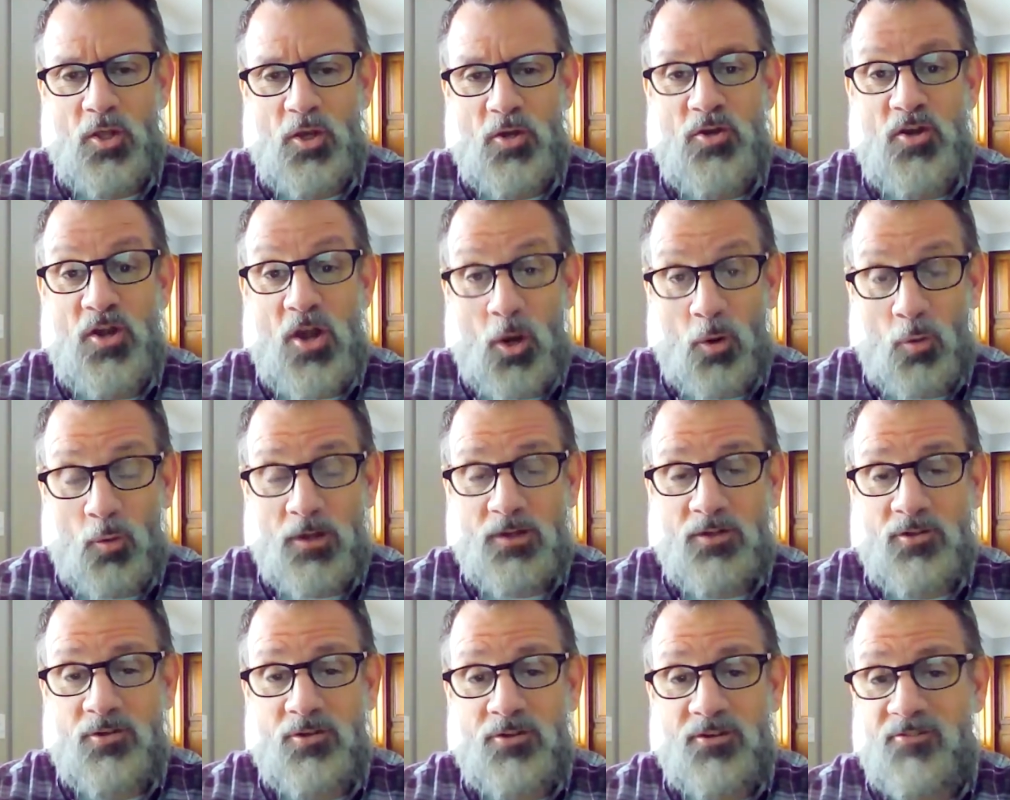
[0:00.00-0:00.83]
No
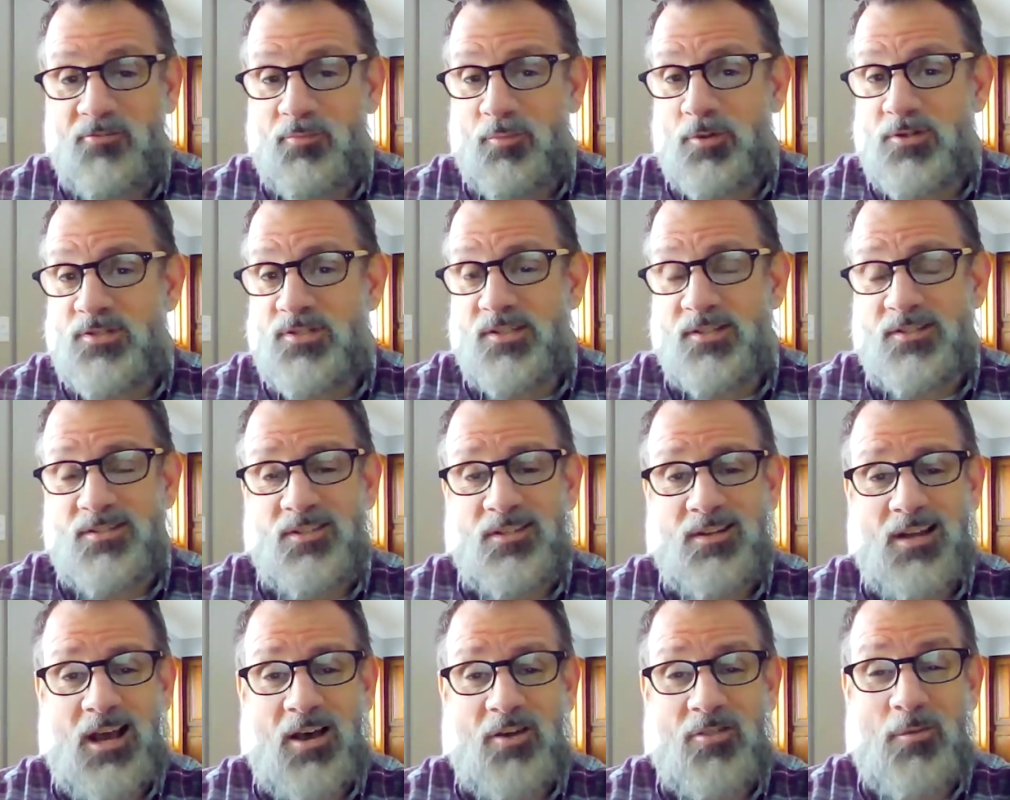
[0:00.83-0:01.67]
one could have
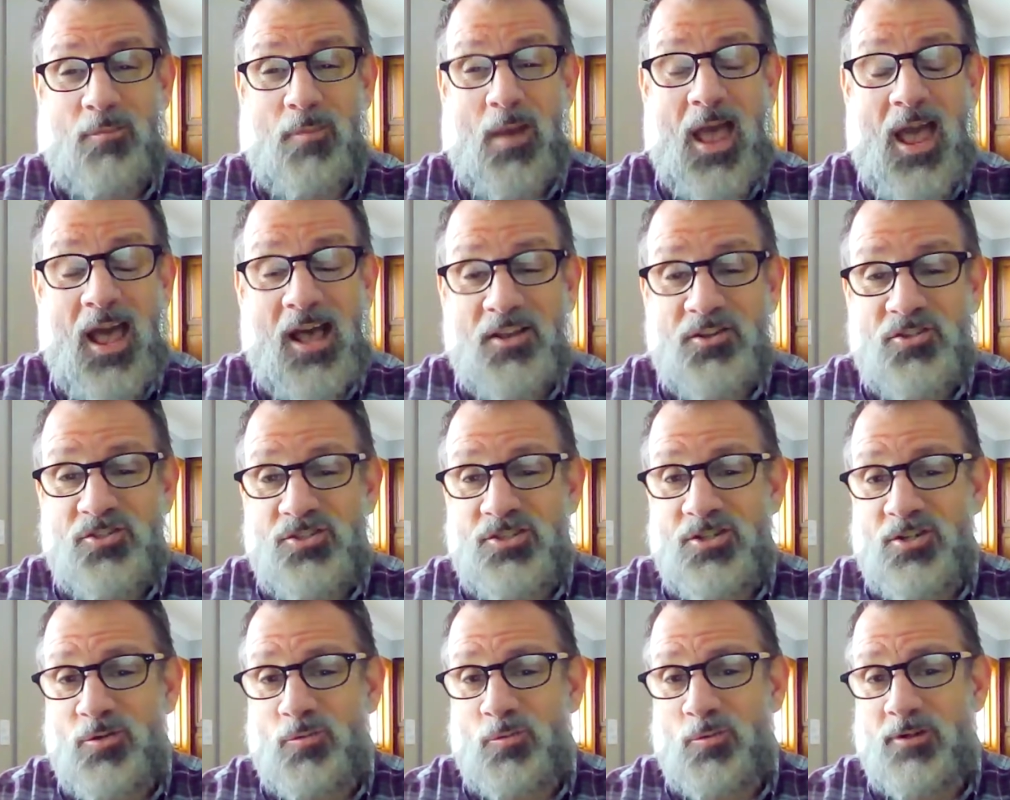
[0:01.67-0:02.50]
predicted how the
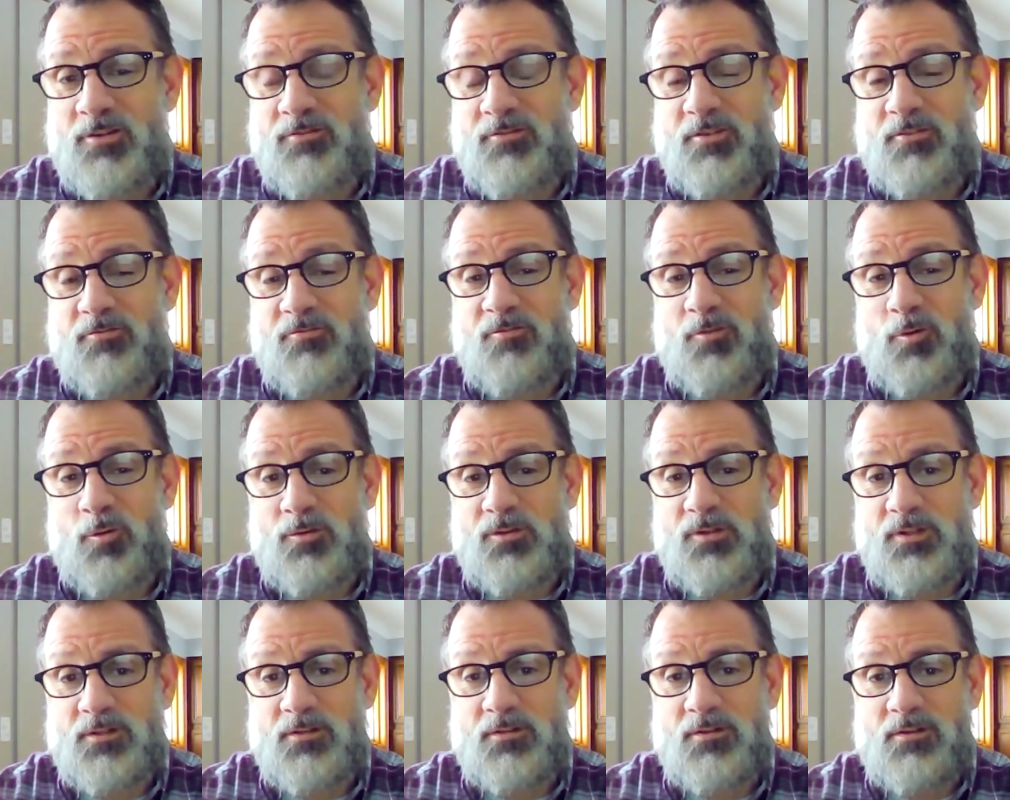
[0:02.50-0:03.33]
past year would have
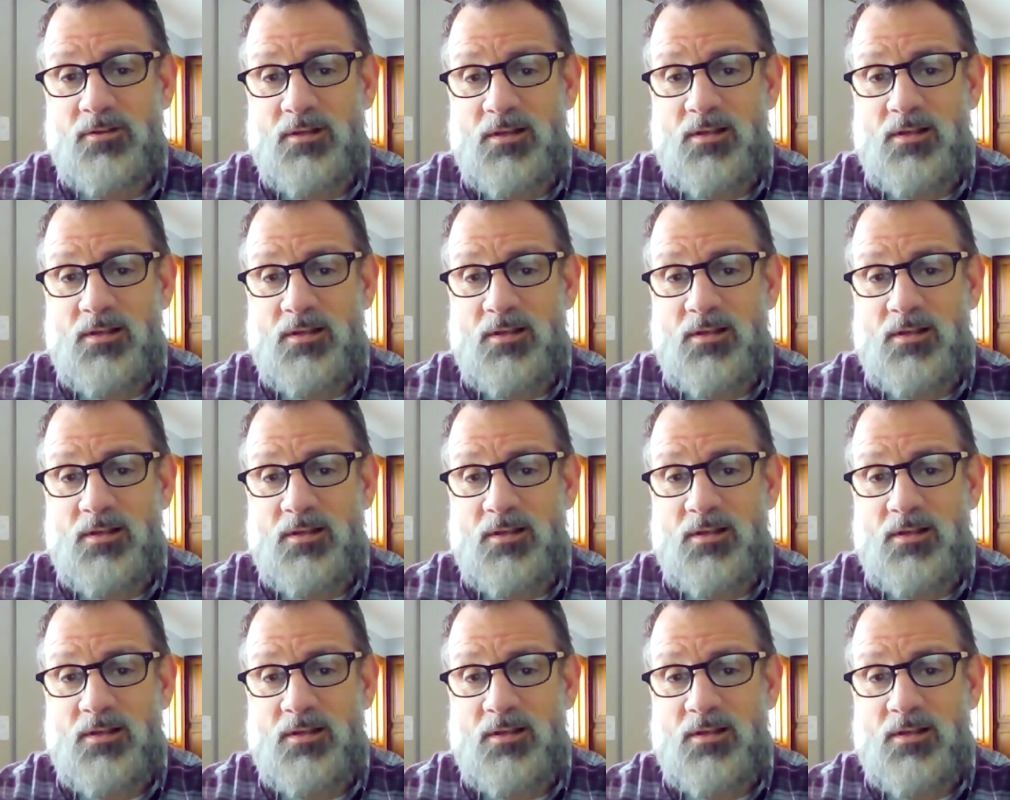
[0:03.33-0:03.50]
unfolded.